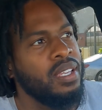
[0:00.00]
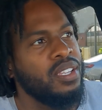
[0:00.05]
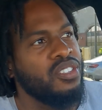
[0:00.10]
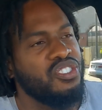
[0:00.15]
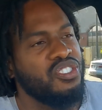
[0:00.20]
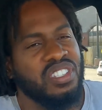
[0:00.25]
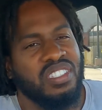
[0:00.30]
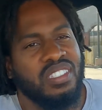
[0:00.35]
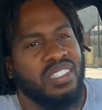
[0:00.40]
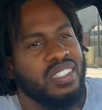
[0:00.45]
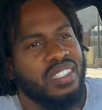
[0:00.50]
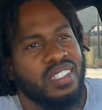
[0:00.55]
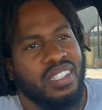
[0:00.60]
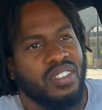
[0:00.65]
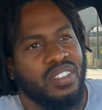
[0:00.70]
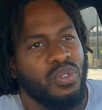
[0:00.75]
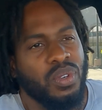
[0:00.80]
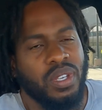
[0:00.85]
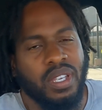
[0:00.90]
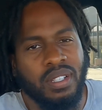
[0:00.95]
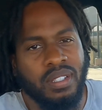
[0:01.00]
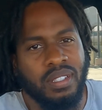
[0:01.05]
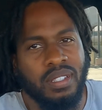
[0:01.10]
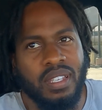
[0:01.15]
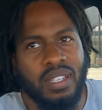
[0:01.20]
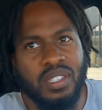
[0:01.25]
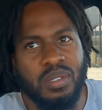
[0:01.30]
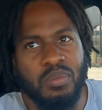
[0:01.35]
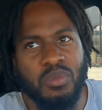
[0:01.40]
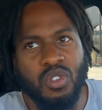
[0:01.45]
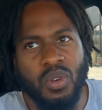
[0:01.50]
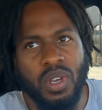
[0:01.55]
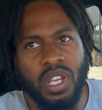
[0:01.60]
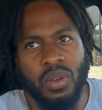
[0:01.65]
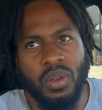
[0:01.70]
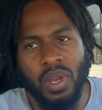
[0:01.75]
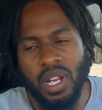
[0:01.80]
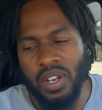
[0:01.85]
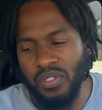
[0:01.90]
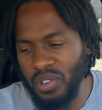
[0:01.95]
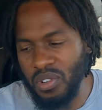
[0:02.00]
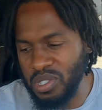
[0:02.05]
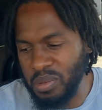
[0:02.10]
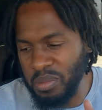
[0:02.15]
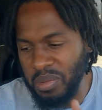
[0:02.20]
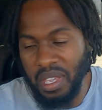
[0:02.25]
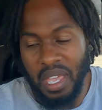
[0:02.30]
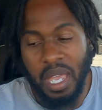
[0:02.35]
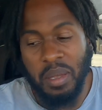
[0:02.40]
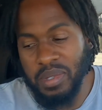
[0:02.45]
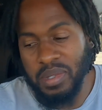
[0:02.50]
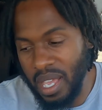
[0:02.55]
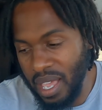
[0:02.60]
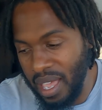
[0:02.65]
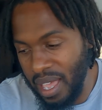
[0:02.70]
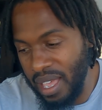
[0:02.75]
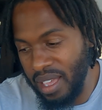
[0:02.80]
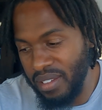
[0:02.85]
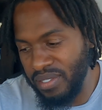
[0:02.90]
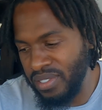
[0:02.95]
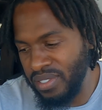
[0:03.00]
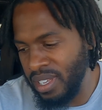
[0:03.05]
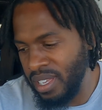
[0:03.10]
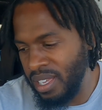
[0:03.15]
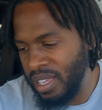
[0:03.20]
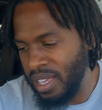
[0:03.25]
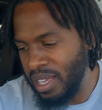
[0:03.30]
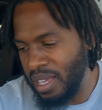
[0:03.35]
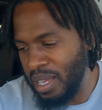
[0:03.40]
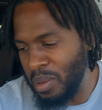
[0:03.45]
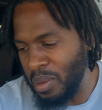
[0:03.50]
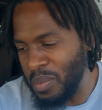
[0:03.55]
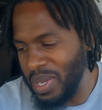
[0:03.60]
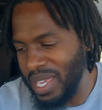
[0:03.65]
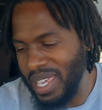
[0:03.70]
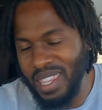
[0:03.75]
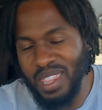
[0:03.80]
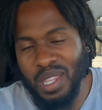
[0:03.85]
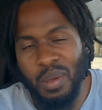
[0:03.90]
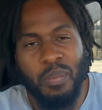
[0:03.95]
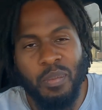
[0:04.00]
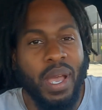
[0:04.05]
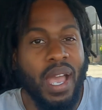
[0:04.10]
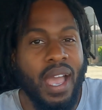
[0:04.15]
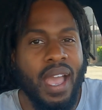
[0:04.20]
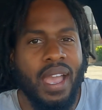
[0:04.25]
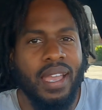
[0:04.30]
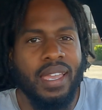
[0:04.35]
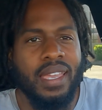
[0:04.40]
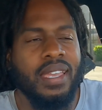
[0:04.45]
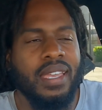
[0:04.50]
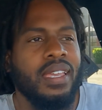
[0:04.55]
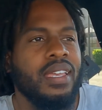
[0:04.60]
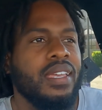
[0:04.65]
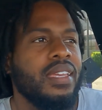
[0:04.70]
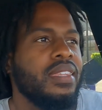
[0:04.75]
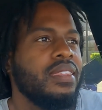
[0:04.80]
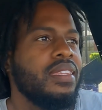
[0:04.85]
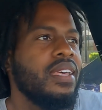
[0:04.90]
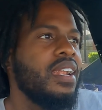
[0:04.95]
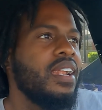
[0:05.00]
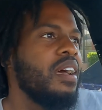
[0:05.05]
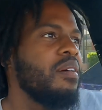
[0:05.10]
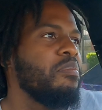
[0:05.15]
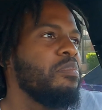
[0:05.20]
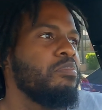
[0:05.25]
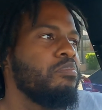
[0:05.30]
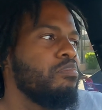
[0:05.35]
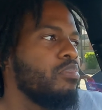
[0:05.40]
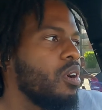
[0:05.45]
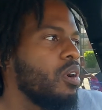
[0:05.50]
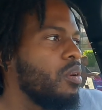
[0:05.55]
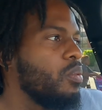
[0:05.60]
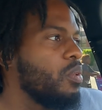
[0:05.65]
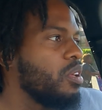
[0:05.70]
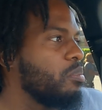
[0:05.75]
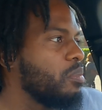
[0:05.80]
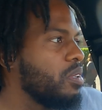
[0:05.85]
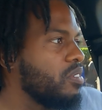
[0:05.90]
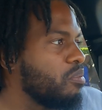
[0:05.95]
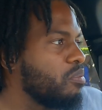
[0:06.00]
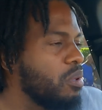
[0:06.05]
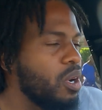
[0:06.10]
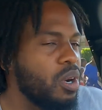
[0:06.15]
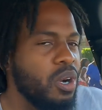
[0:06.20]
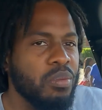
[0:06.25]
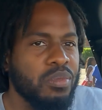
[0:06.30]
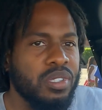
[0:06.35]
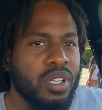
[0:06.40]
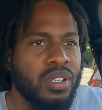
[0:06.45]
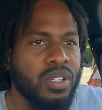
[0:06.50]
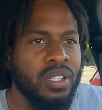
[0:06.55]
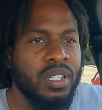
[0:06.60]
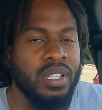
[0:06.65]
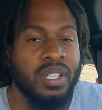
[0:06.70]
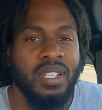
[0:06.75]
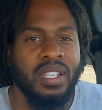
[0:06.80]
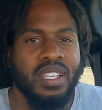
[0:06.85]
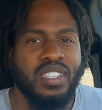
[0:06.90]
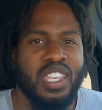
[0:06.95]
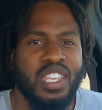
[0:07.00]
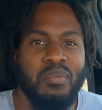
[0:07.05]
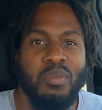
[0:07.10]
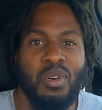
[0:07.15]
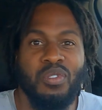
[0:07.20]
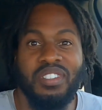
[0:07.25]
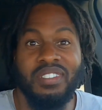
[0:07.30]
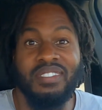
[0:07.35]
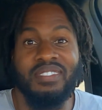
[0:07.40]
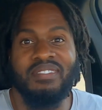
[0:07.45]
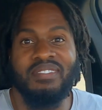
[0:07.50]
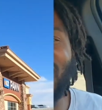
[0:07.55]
just to see if we can get some trade credit for some games I have in the bag that I brought with me from home. So let's keep moving. Let's